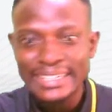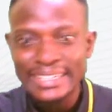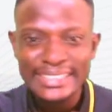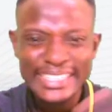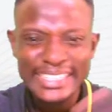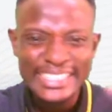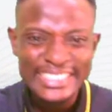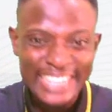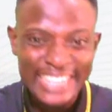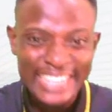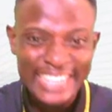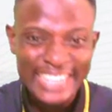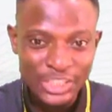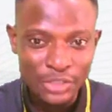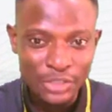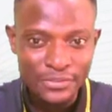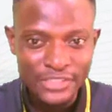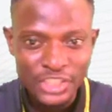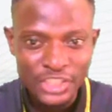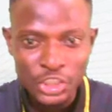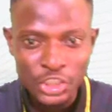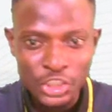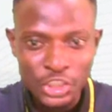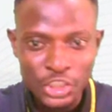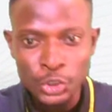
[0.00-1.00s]
discharge
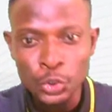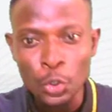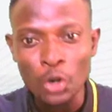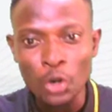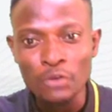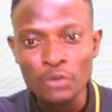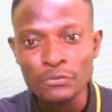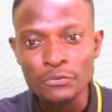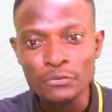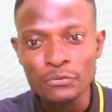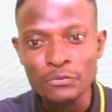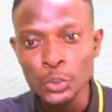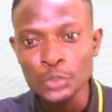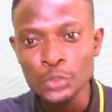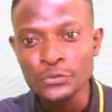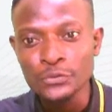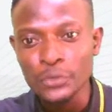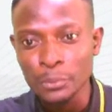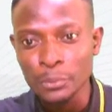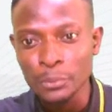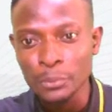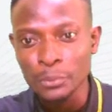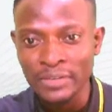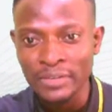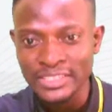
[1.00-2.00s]
of tissue or fluid
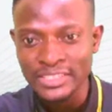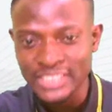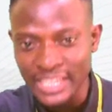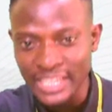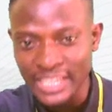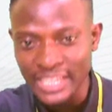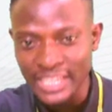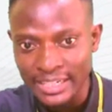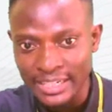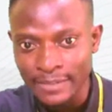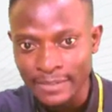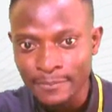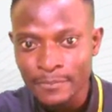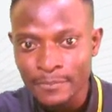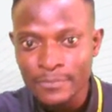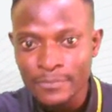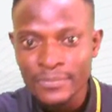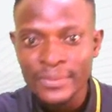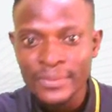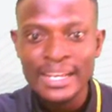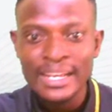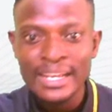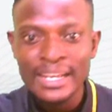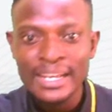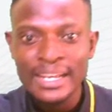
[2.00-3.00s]
from the vagina,
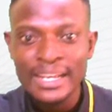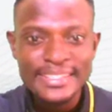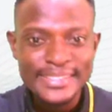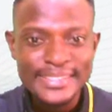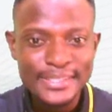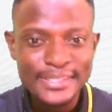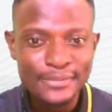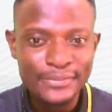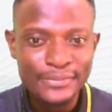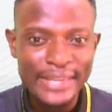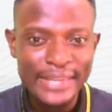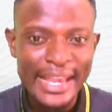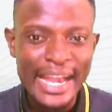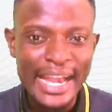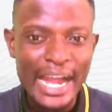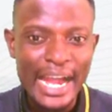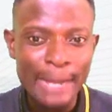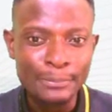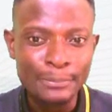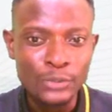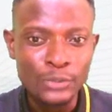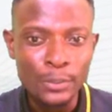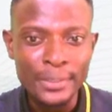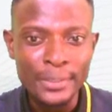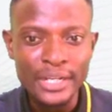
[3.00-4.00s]
severe
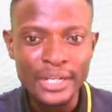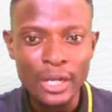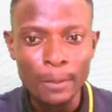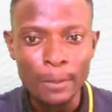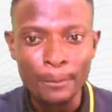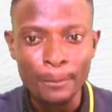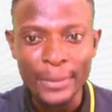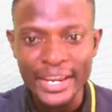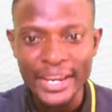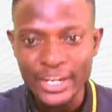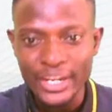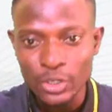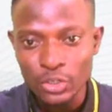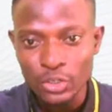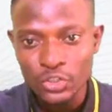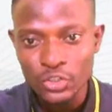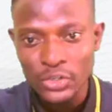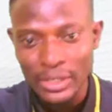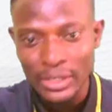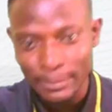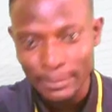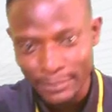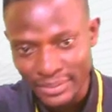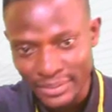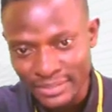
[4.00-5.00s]
abdominal pain or
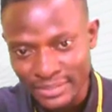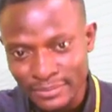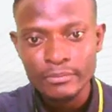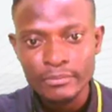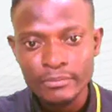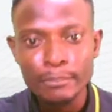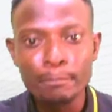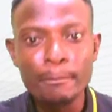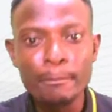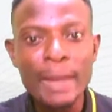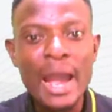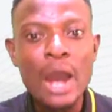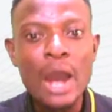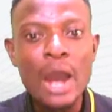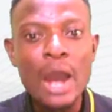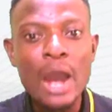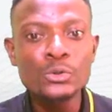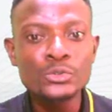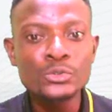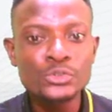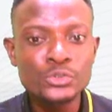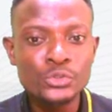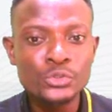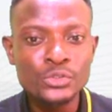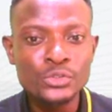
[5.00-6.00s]
cramping,
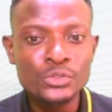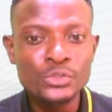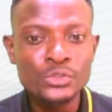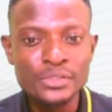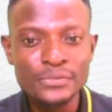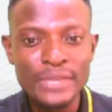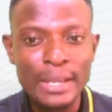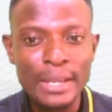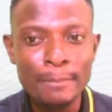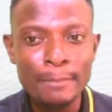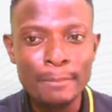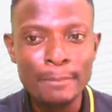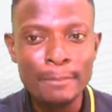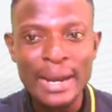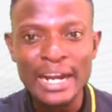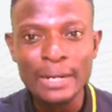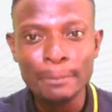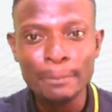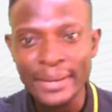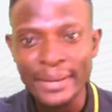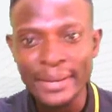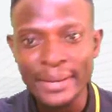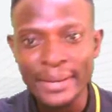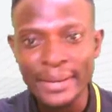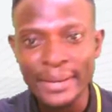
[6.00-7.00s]
mild to severe back
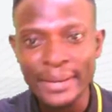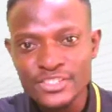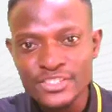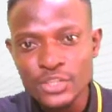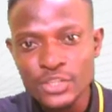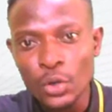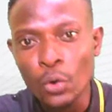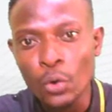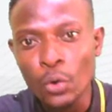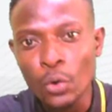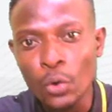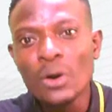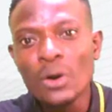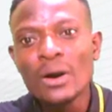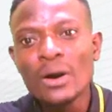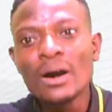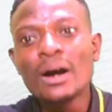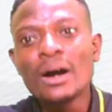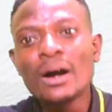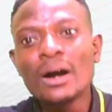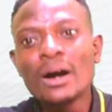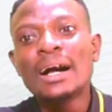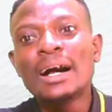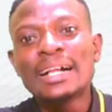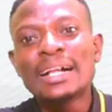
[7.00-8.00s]
pain. So,
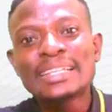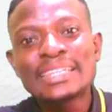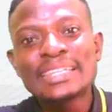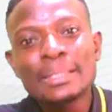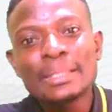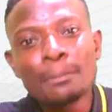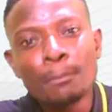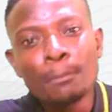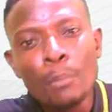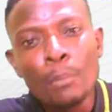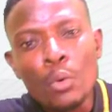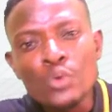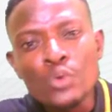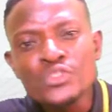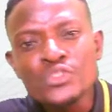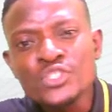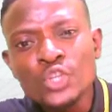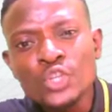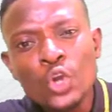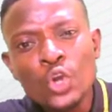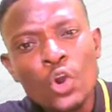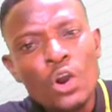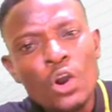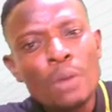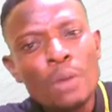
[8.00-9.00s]
the
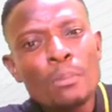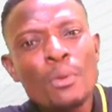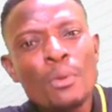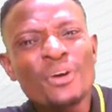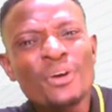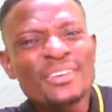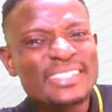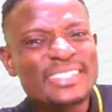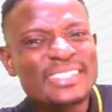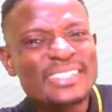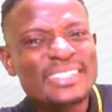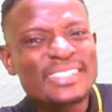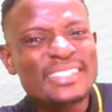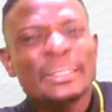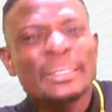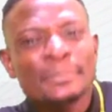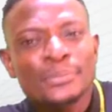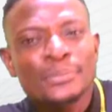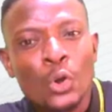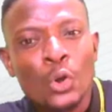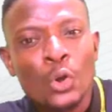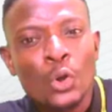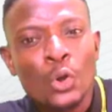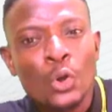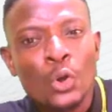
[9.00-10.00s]
most common
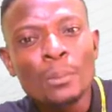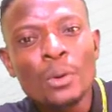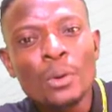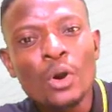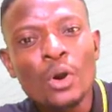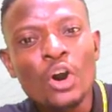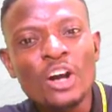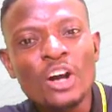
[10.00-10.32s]
symptom